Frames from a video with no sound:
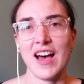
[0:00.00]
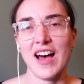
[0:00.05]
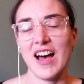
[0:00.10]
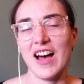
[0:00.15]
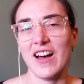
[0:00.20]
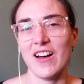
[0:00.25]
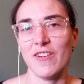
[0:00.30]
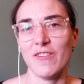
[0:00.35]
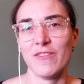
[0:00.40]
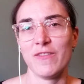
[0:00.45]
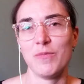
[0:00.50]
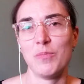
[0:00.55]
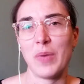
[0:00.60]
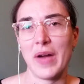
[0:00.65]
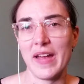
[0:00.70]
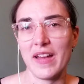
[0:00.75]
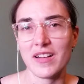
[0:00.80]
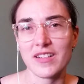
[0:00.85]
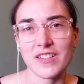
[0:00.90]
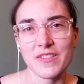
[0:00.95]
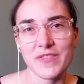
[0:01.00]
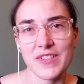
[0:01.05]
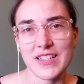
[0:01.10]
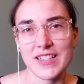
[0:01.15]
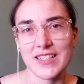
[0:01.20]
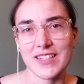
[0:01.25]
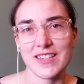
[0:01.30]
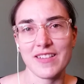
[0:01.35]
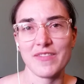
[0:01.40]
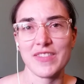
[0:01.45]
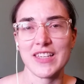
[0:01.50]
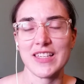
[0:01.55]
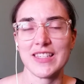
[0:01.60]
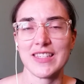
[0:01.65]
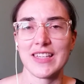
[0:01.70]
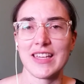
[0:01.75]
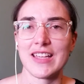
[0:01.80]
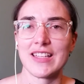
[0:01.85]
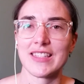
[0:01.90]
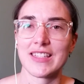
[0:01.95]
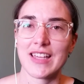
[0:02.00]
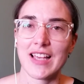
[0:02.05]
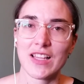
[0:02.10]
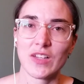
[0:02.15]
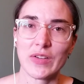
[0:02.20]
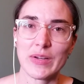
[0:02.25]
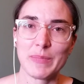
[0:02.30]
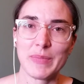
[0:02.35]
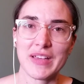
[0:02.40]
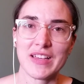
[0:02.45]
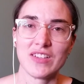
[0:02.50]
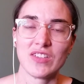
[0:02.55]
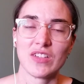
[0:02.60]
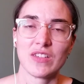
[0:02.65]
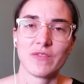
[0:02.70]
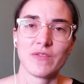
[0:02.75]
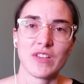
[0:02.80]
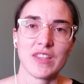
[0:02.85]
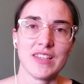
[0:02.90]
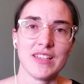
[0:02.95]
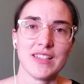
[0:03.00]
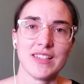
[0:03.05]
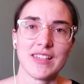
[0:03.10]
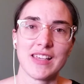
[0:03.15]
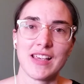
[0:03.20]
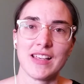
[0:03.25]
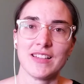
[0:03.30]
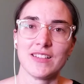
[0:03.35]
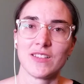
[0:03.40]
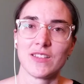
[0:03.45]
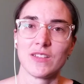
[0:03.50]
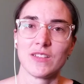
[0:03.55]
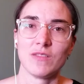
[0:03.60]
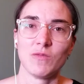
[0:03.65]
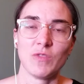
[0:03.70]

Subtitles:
of biographies of these saints, coloring pages for these saints,